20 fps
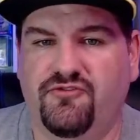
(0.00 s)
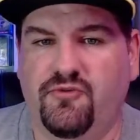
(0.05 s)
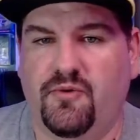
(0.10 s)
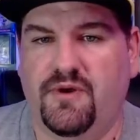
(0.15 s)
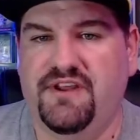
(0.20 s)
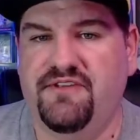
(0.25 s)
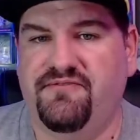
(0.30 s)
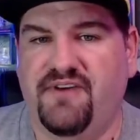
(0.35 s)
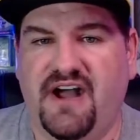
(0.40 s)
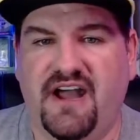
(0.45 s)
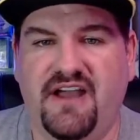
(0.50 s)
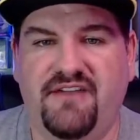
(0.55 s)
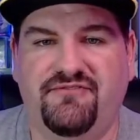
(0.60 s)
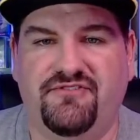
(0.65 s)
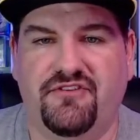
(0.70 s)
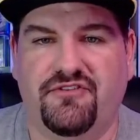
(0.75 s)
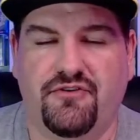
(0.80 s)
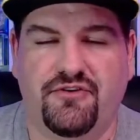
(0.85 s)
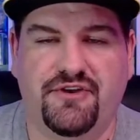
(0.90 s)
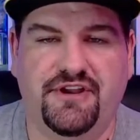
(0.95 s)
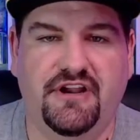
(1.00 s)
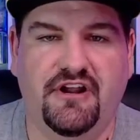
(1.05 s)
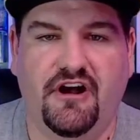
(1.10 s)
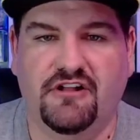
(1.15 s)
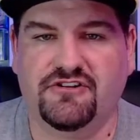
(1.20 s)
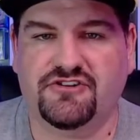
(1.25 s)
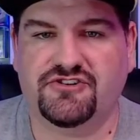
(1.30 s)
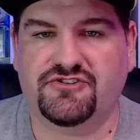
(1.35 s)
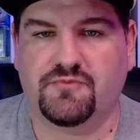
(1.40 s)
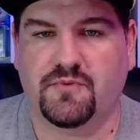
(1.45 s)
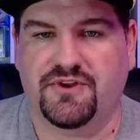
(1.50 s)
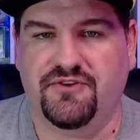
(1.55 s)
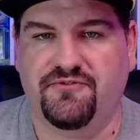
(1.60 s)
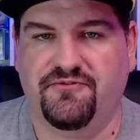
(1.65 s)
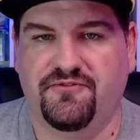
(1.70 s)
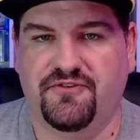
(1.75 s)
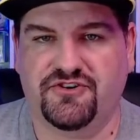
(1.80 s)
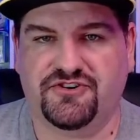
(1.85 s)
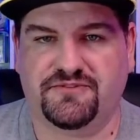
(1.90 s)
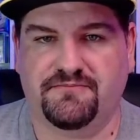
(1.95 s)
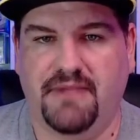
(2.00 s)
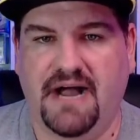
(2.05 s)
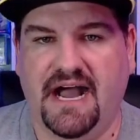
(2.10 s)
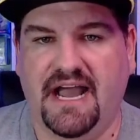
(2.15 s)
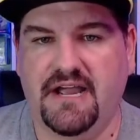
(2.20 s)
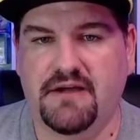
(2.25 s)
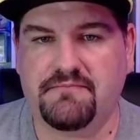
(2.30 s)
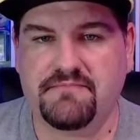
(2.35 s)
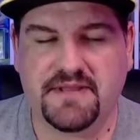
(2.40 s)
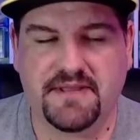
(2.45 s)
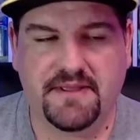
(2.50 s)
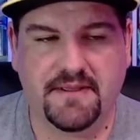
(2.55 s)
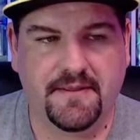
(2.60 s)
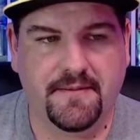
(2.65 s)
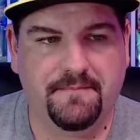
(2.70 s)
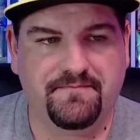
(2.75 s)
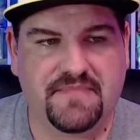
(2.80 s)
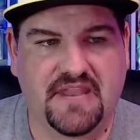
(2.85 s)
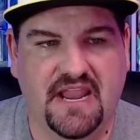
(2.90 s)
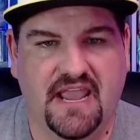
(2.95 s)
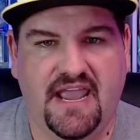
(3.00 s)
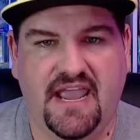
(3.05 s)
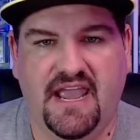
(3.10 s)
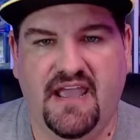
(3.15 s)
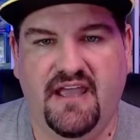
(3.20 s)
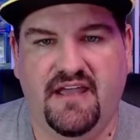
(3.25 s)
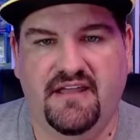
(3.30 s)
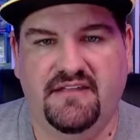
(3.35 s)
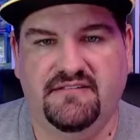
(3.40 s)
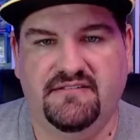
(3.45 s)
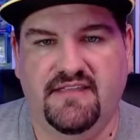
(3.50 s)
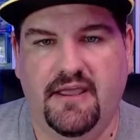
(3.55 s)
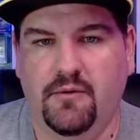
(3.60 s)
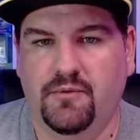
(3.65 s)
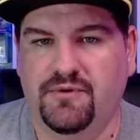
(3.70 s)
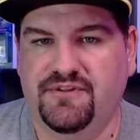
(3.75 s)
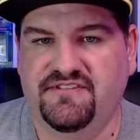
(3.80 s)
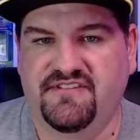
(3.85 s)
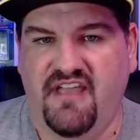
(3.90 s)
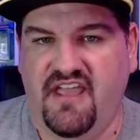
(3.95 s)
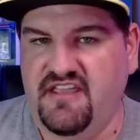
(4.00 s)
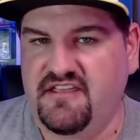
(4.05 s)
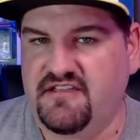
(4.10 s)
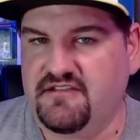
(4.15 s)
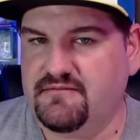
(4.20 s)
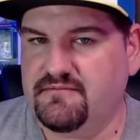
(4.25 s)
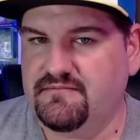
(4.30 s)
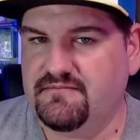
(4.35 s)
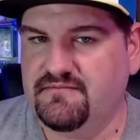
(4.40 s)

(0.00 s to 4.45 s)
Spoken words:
$25 to $30 when you first buy them, and it would take